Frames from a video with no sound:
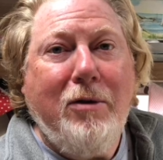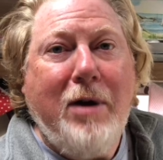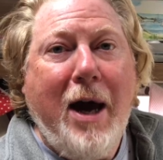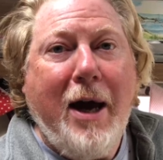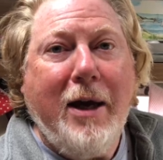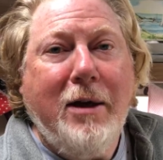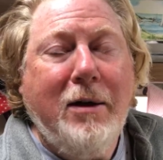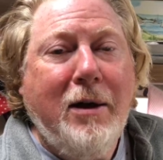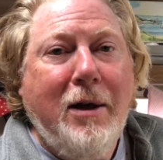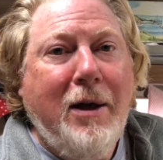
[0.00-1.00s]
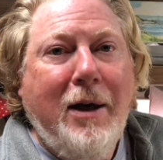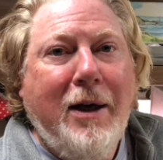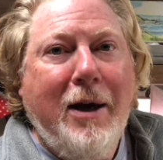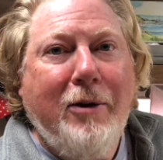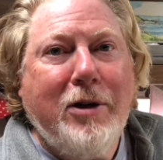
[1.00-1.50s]
UK,
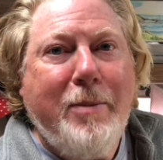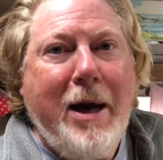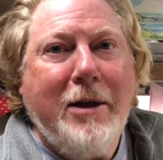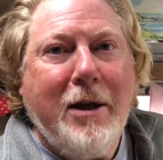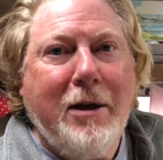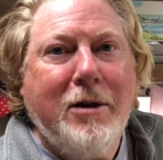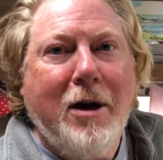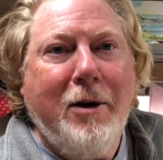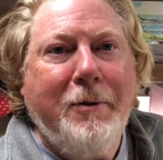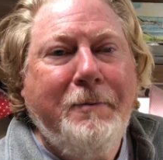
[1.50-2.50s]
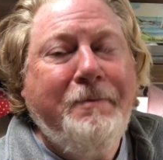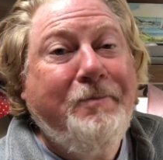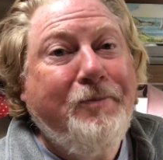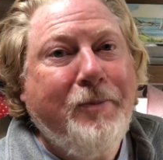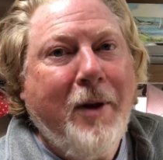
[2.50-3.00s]
yeah, it's amazing. So
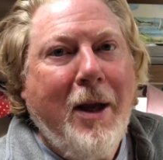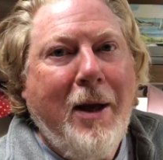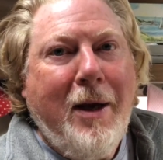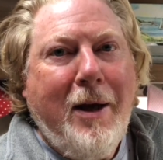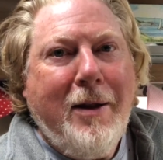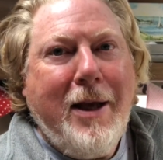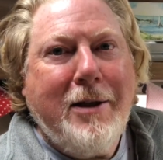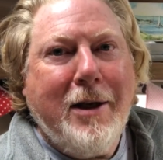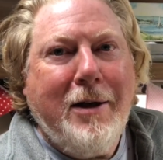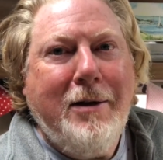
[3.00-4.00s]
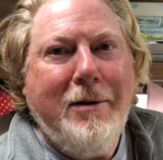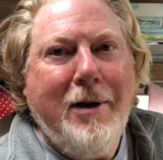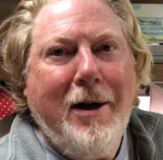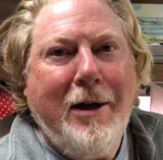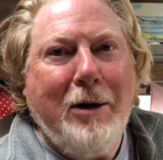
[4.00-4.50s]
there's a
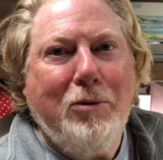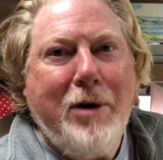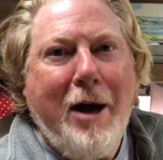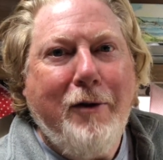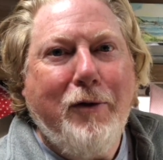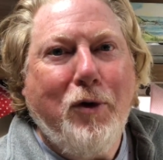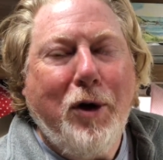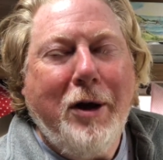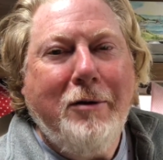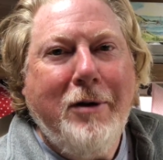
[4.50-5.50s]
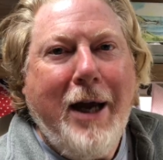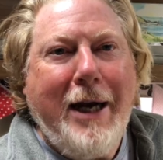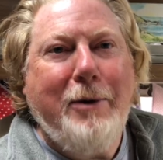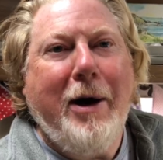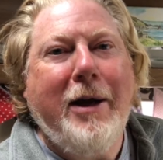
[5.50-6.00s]
little note for you.
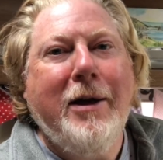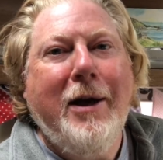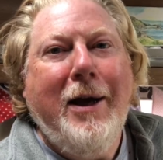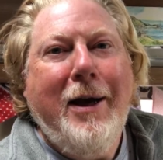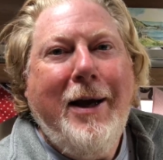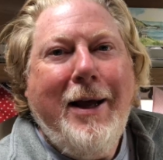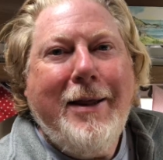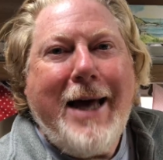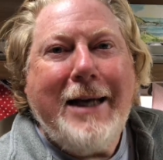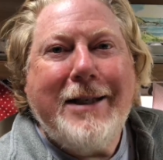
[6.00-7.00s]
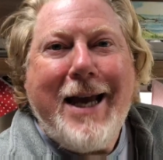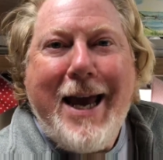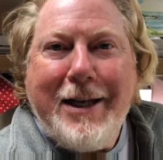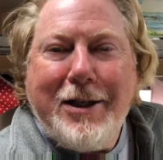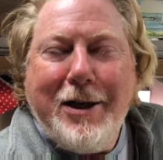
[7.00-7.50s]
Anyway, that's
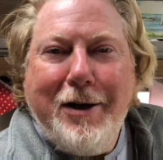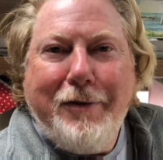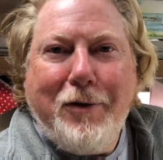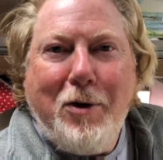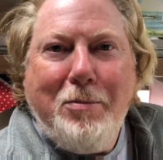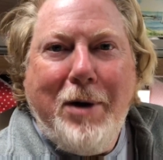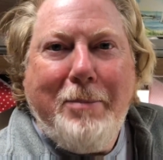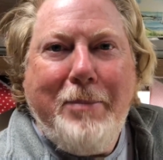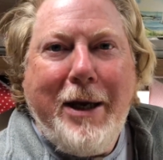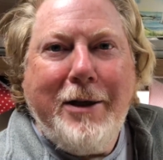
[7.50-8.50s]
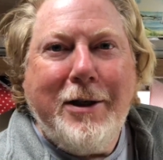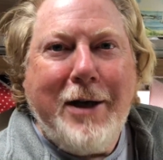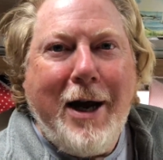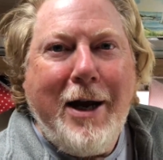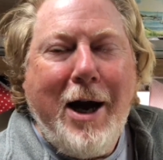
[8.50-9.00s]
it from me
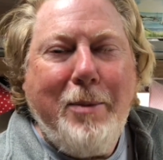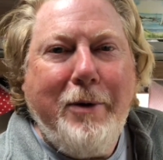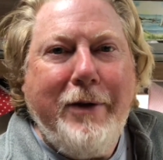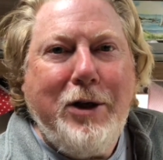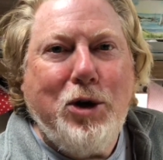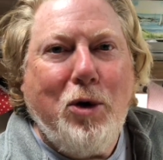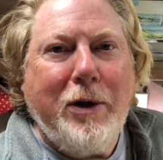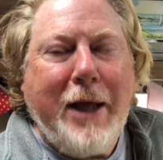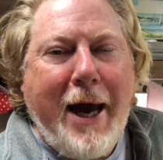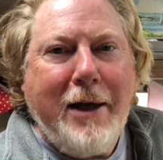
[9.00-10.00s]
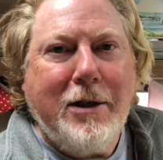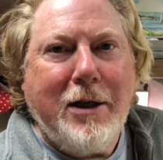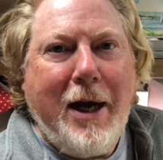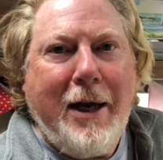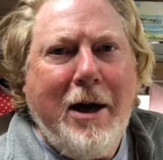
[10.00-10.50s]
today. Hope you've enjoyed that,
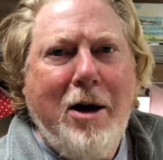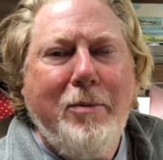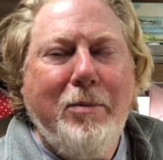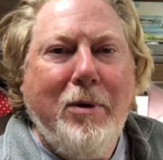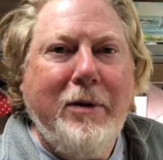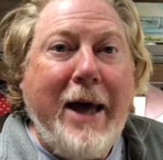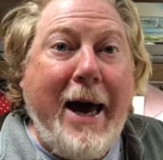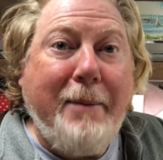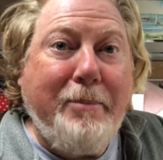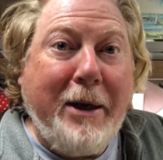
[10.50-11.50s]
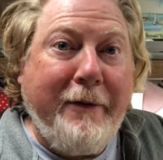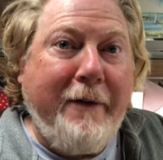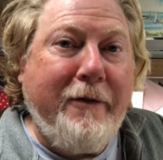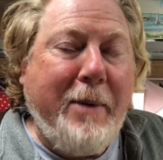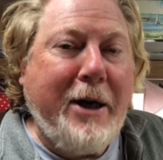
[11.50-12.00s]
and I hope that bit of
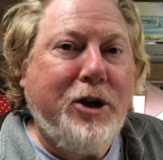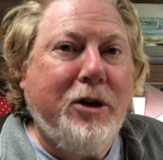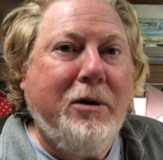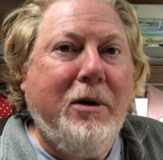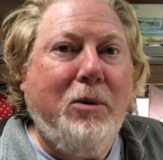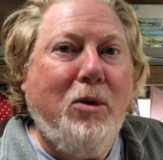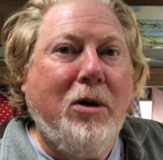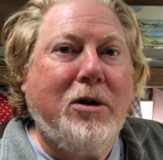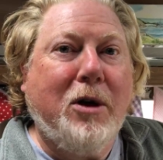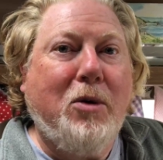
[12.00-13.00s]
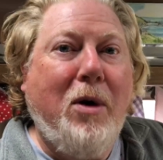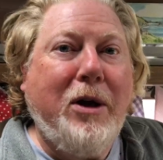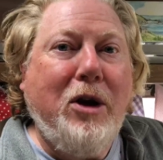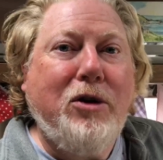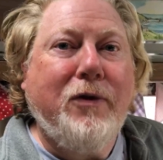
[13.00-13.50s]
information was quite
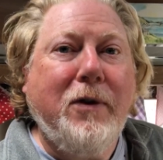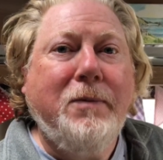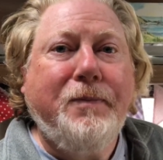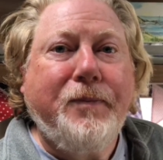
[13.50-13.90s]
useful.